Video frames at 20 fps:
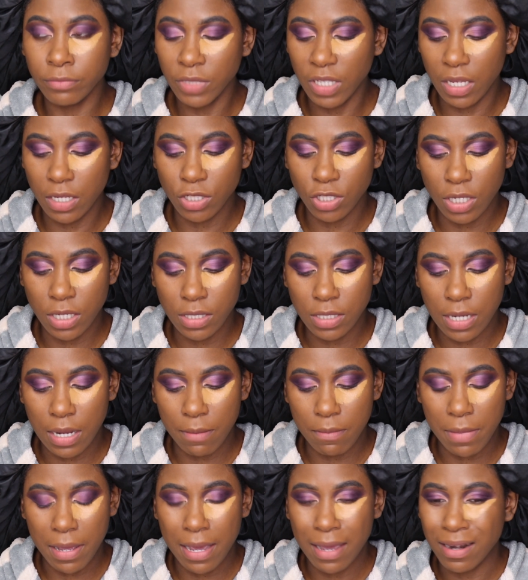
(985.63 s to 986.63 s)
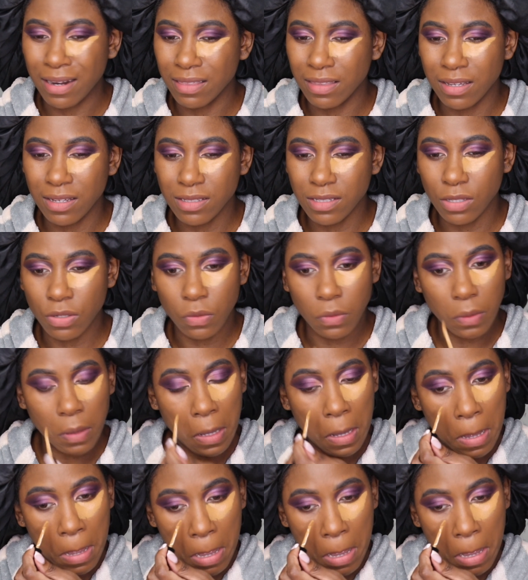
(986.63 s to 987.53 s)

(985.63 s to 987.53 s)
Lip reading: Okay, shade's not bad. I think it's a little,